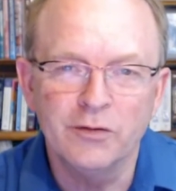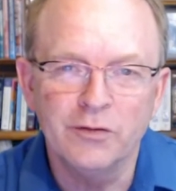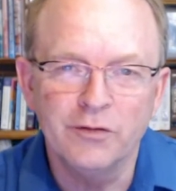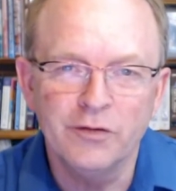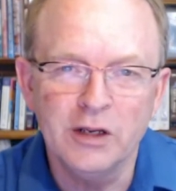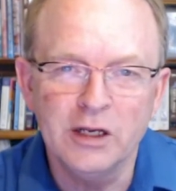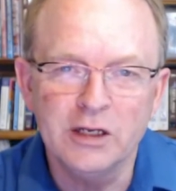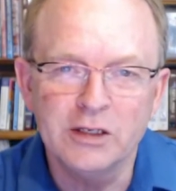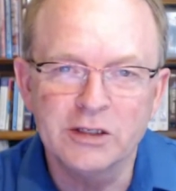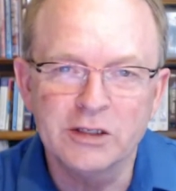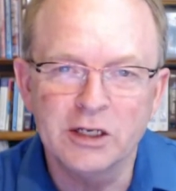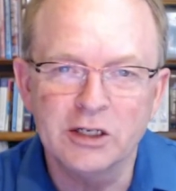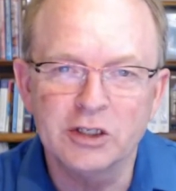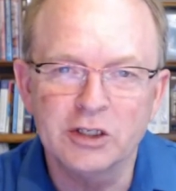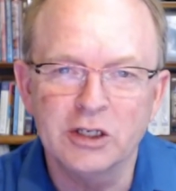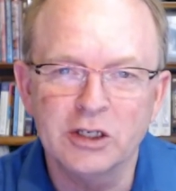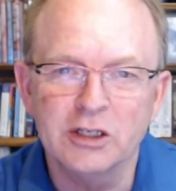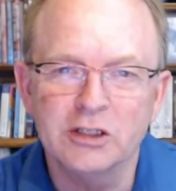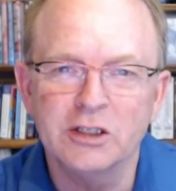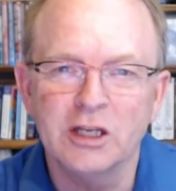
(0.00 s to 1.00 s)
feet
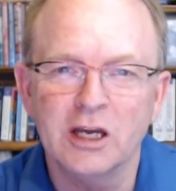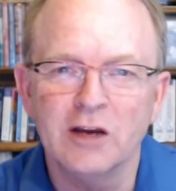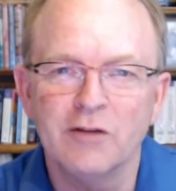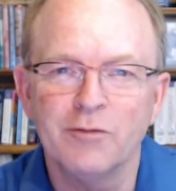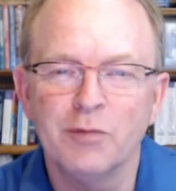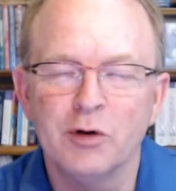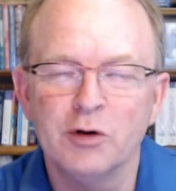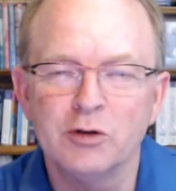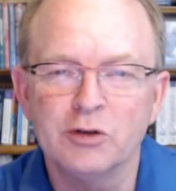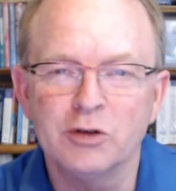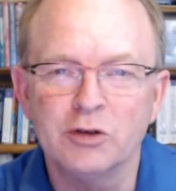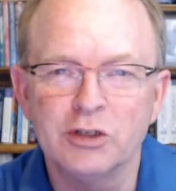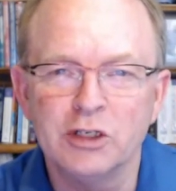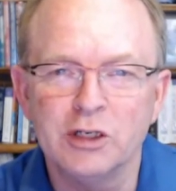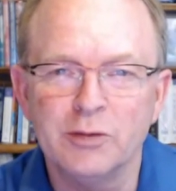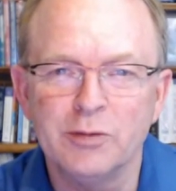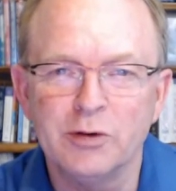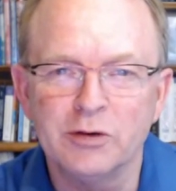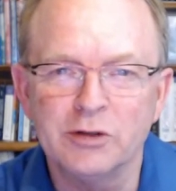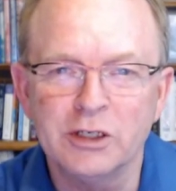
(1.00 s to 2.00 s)
such as that posterior
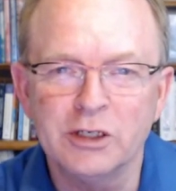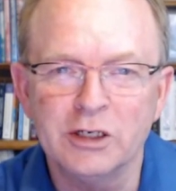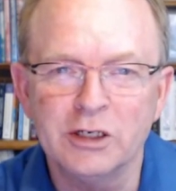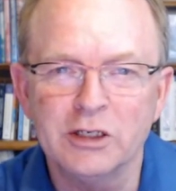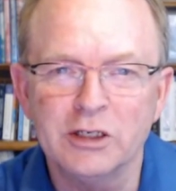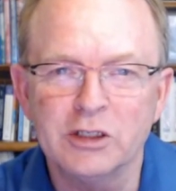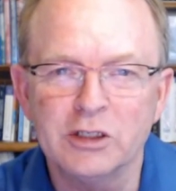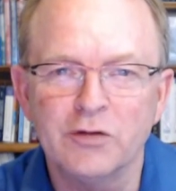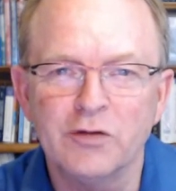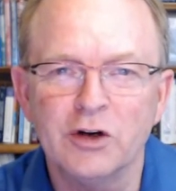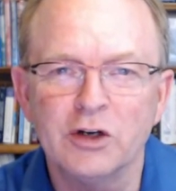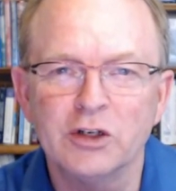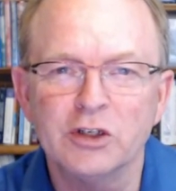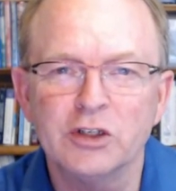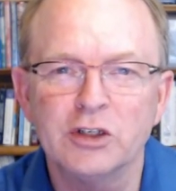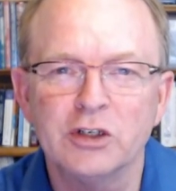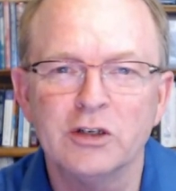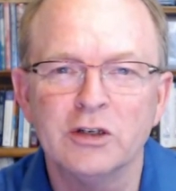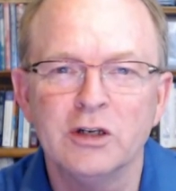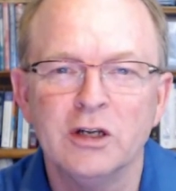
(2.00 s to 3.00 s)
tibial tendon
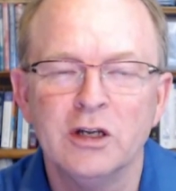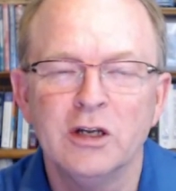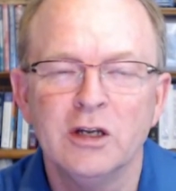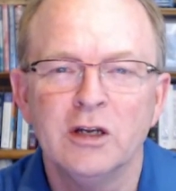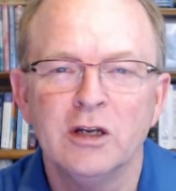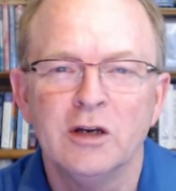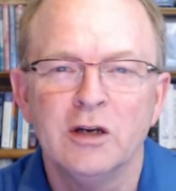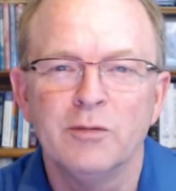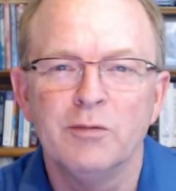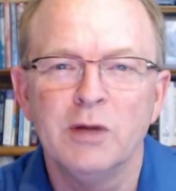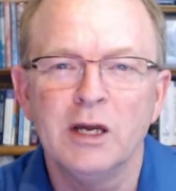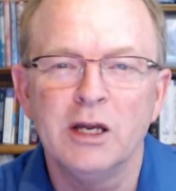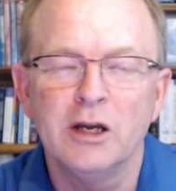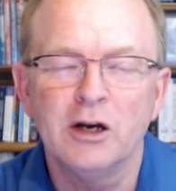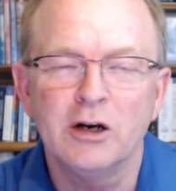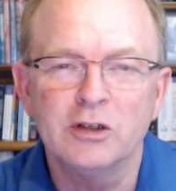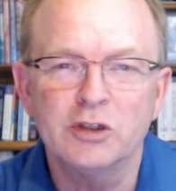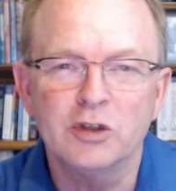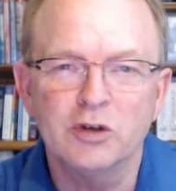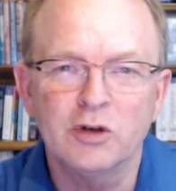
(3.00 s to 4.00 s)
dysfunction may
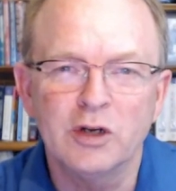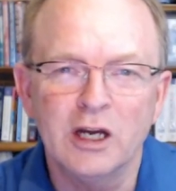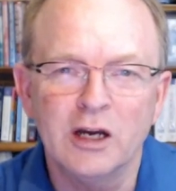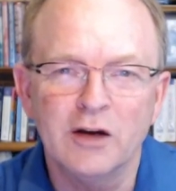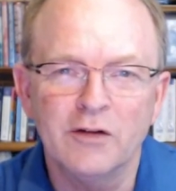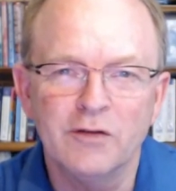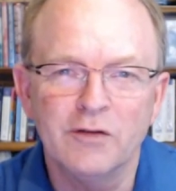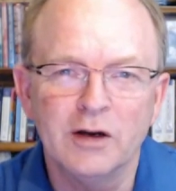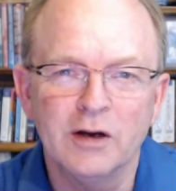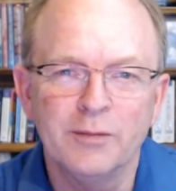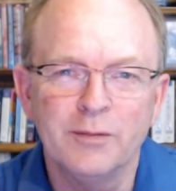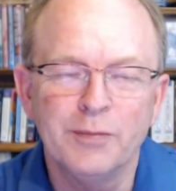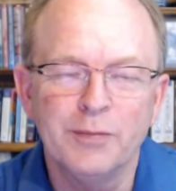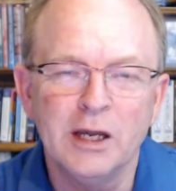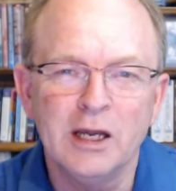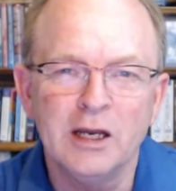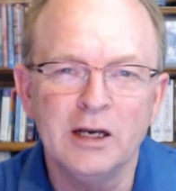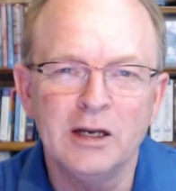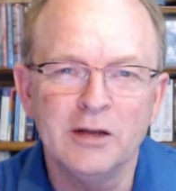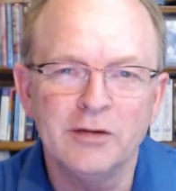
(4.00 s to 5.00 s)
also have
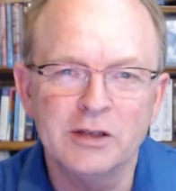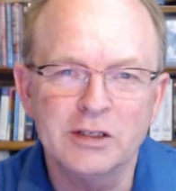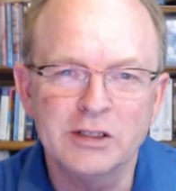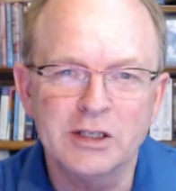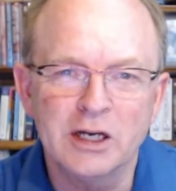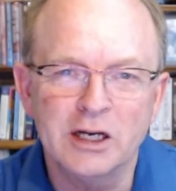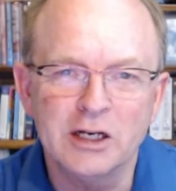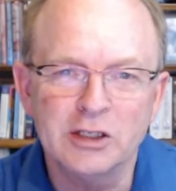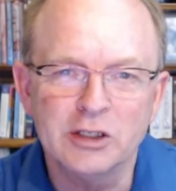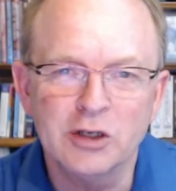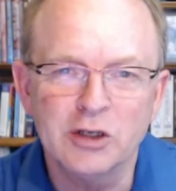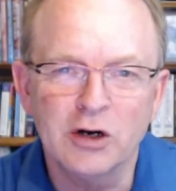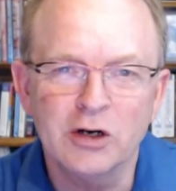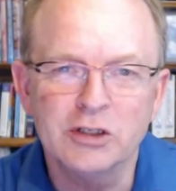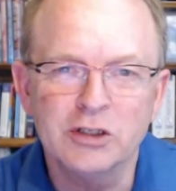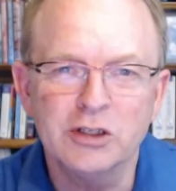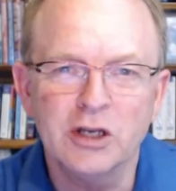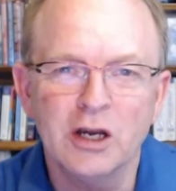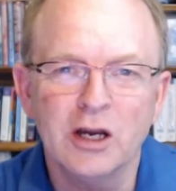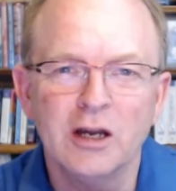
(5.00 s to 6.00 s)
pain in the sinus
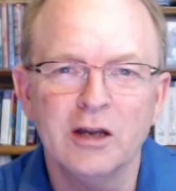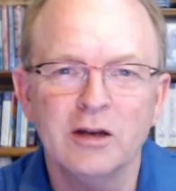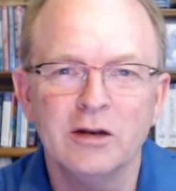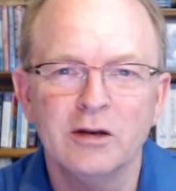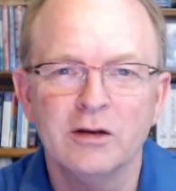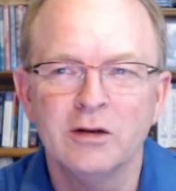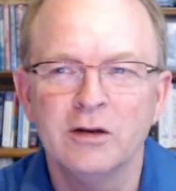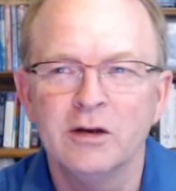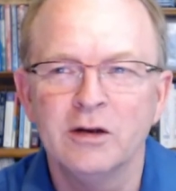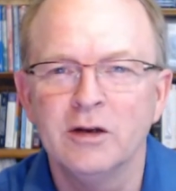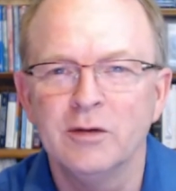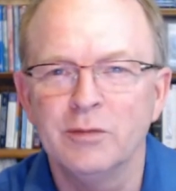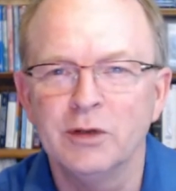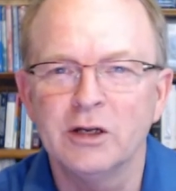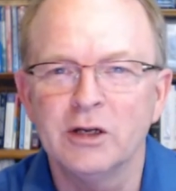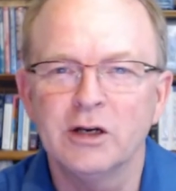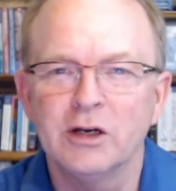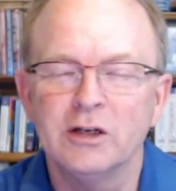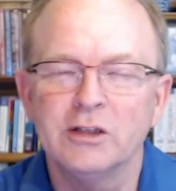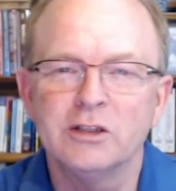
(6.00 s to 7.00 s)
tarsi,
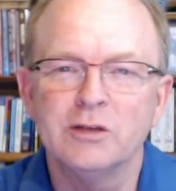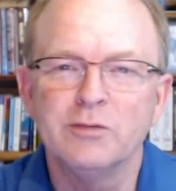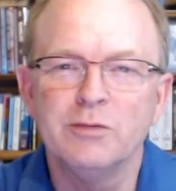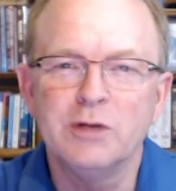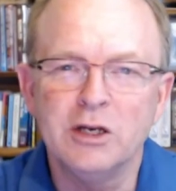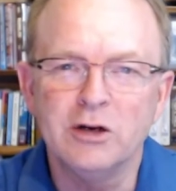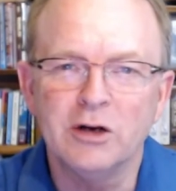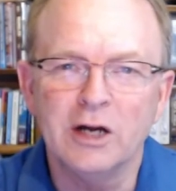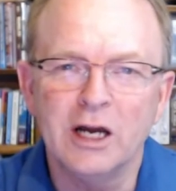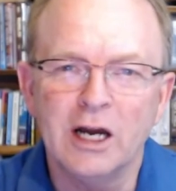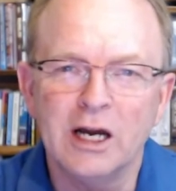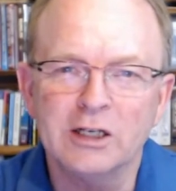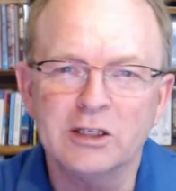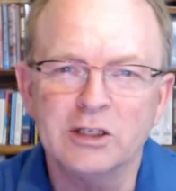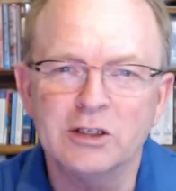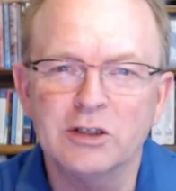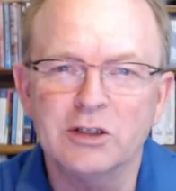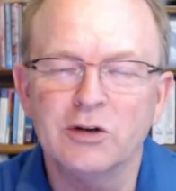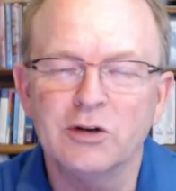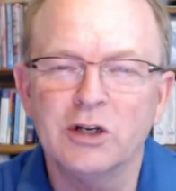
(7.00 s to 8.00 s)
because the medial
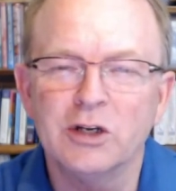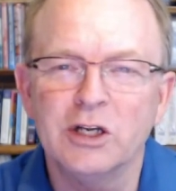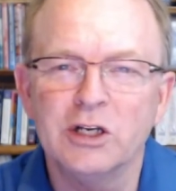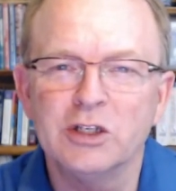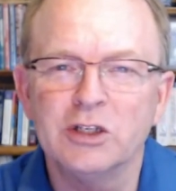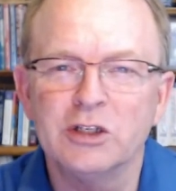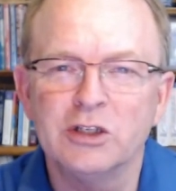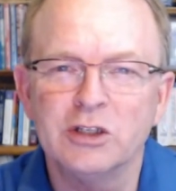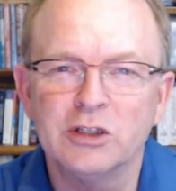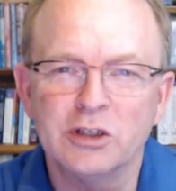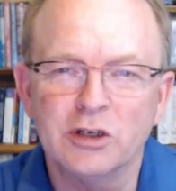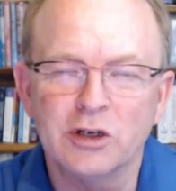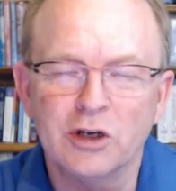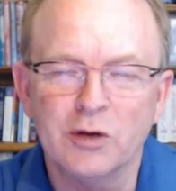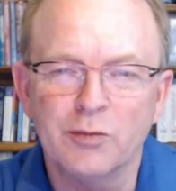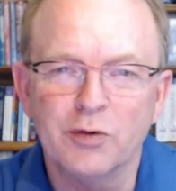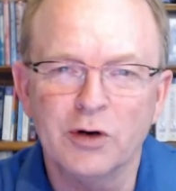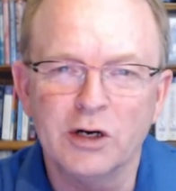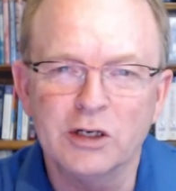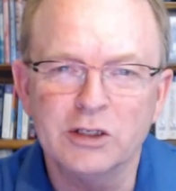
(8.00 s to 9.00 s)
axis location is in
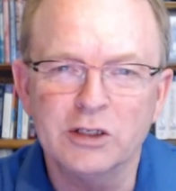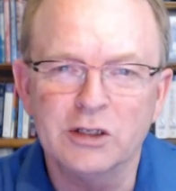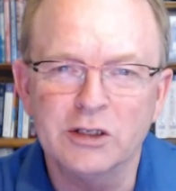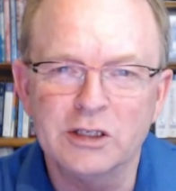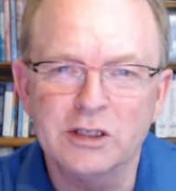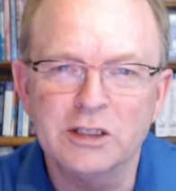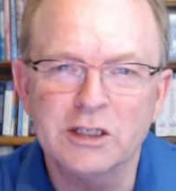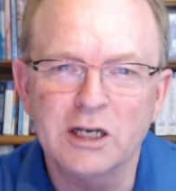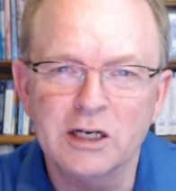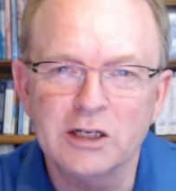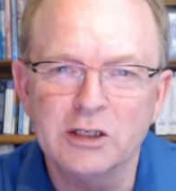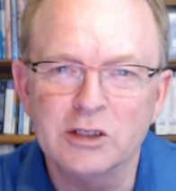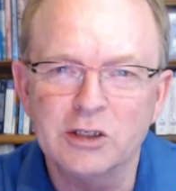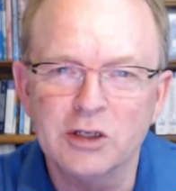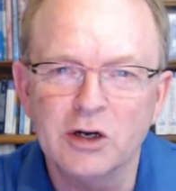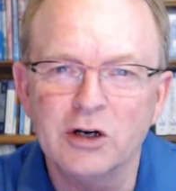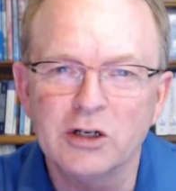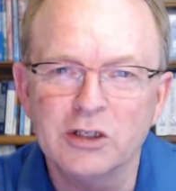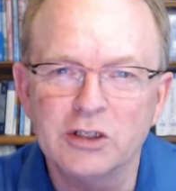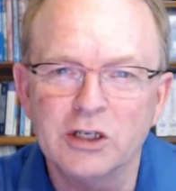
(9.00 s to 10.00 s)
compressing the sinus
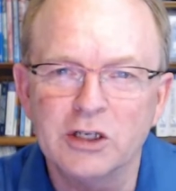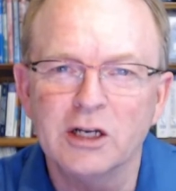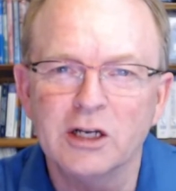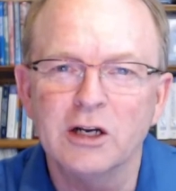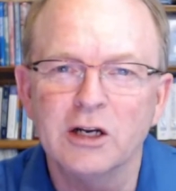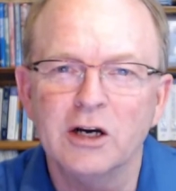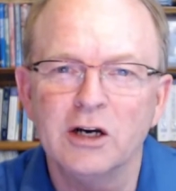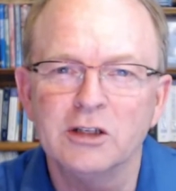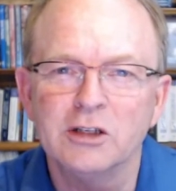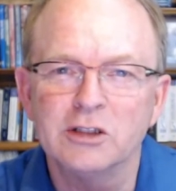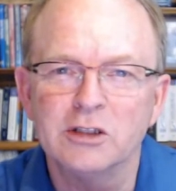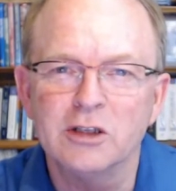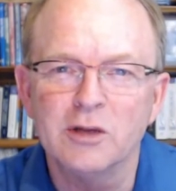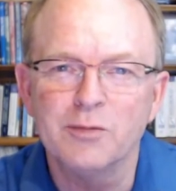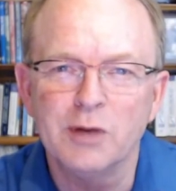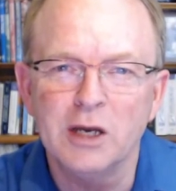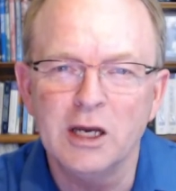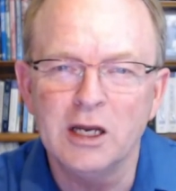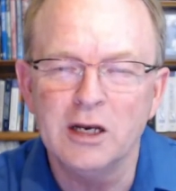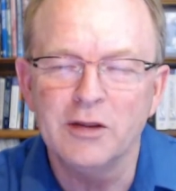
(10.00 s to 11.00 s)
tarsi, causing the
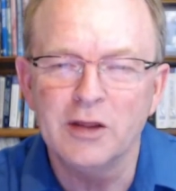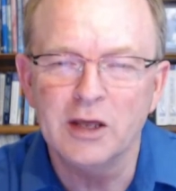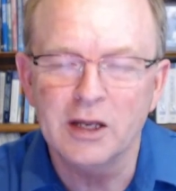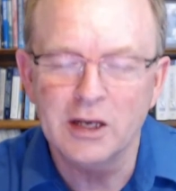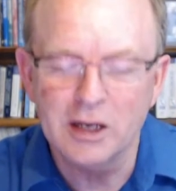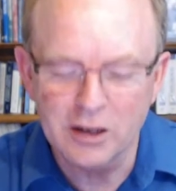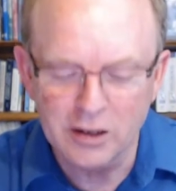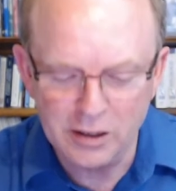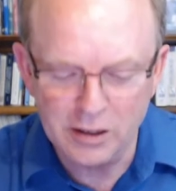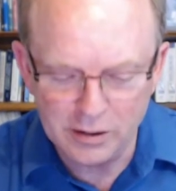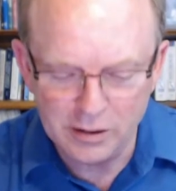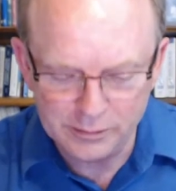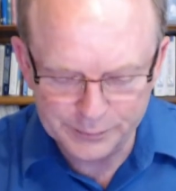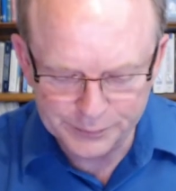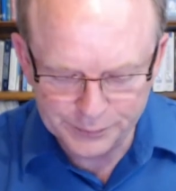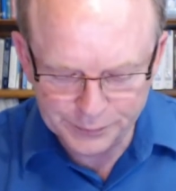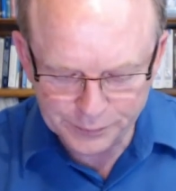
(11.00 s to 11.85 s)
pain in that area.